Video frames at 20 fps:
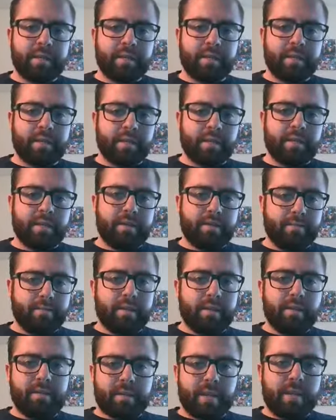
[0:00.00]
uh,
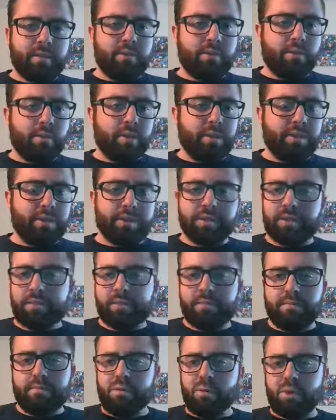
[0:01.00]
or it's
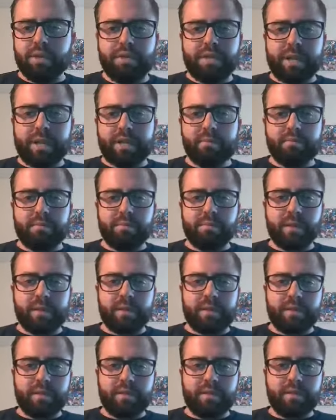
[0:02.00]
just more exciting for
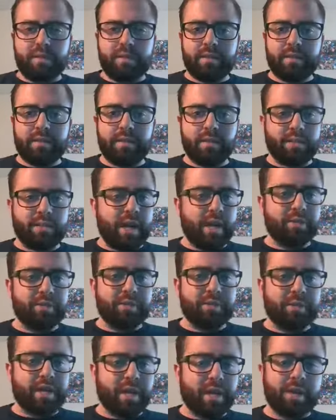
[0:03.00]
me. The
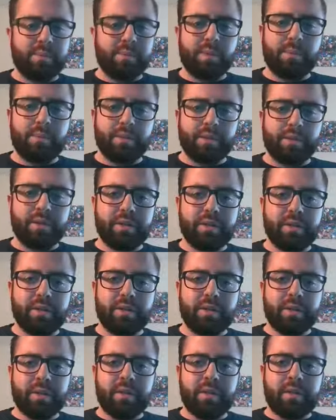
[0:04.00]
challenges that come up with it,
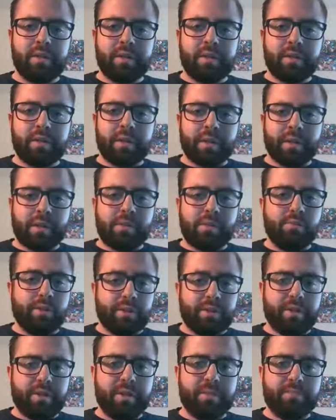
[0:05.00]
that come
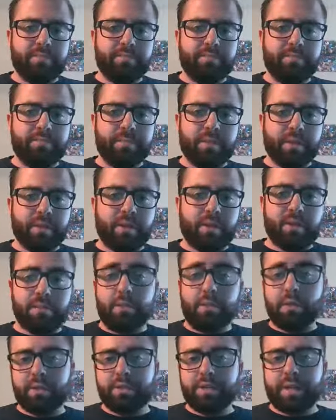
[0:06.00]
with them, are
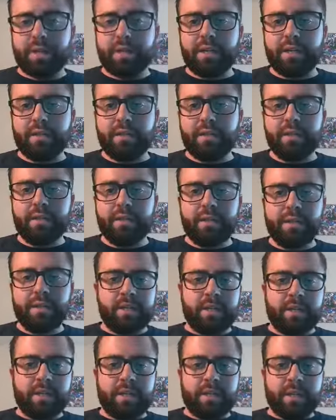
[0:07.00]
more exciting.
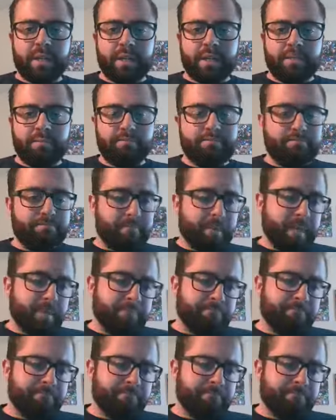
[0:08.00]
And yeah.